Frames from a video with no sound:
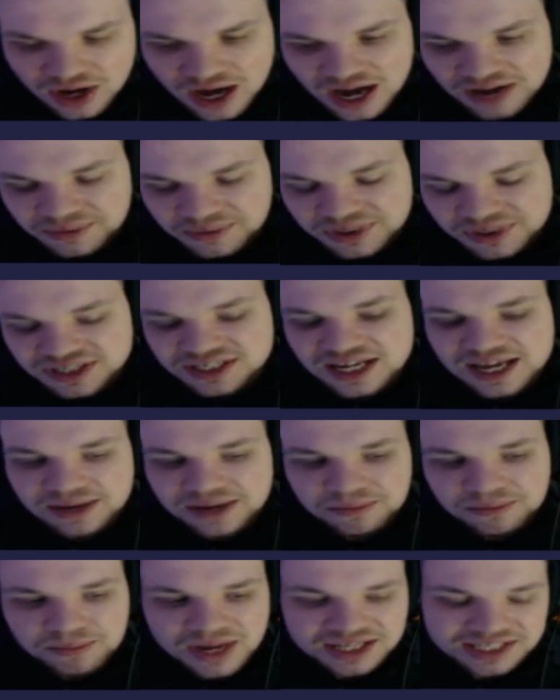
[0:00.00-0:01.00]
I wouldn't
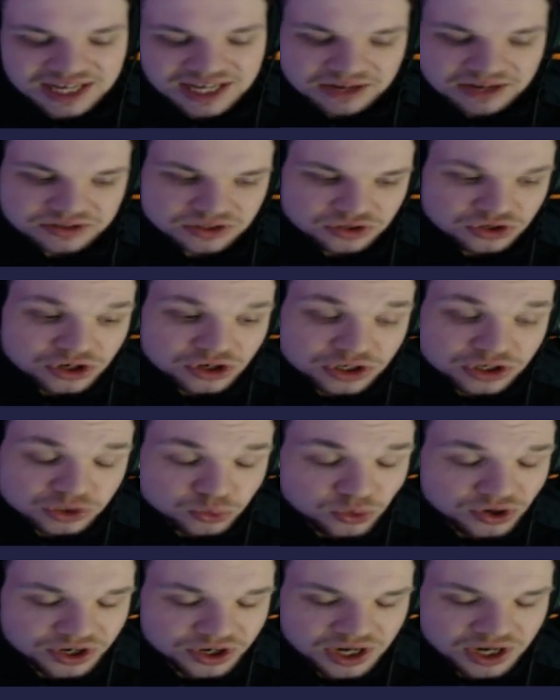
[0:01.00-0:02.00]
say Martial's as good as
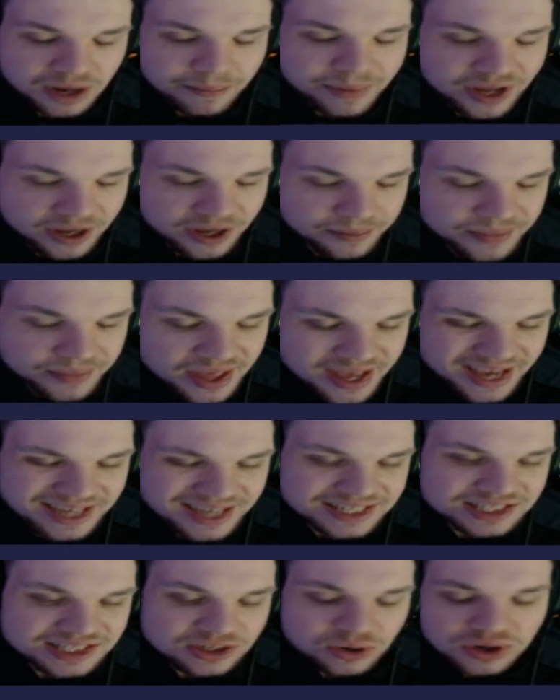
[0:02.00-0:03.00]
Werner, but
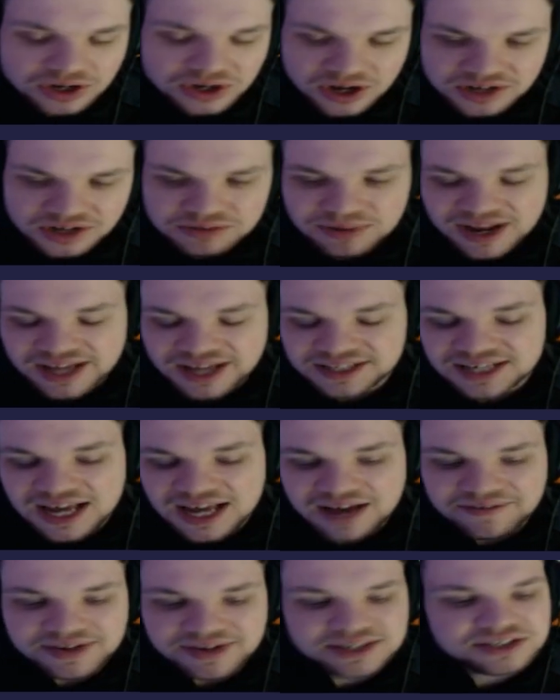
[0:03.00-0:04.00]
he's still a nice player to
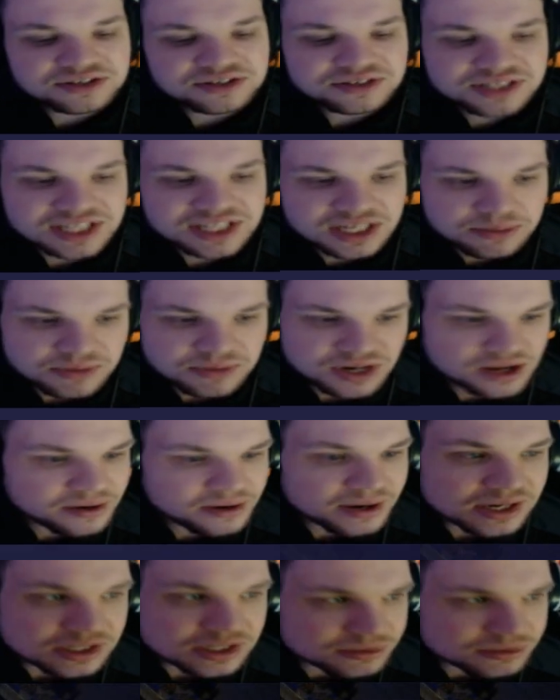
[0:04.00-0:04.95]
have into your team, you know,